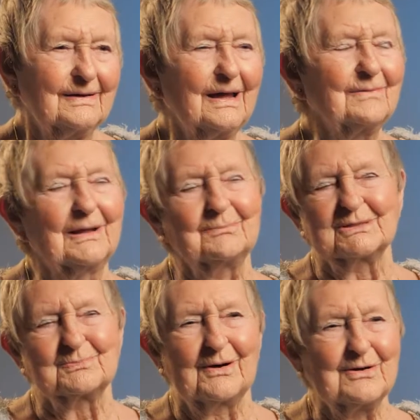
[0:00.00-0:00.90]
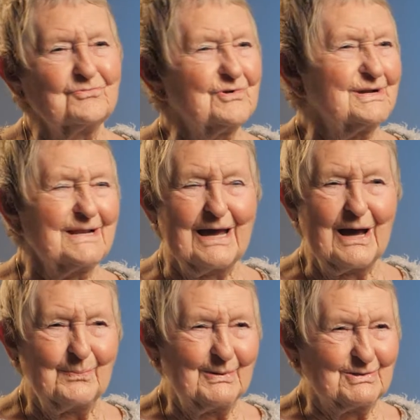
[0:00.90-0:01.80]
And that was my really
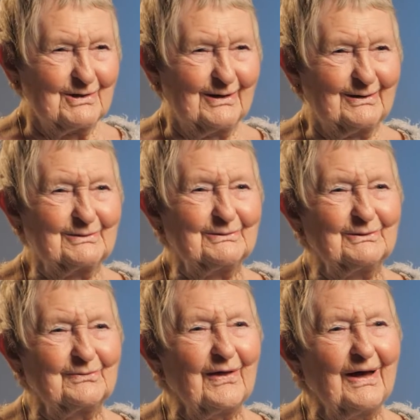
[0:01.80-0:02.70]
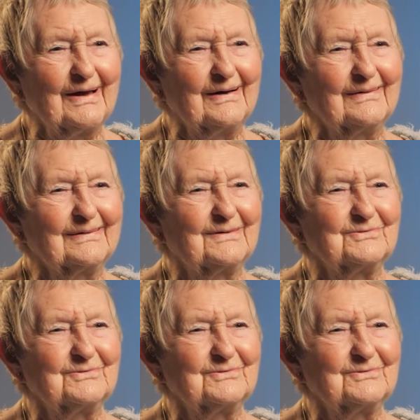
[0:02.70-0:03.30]
happy childhood there. I